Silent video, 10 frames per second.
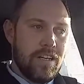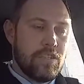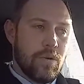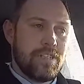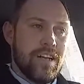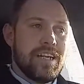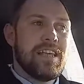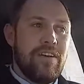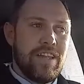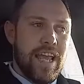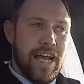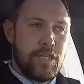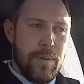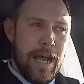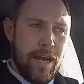So it's nice having the
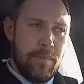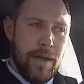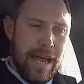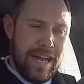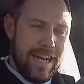hatchback back.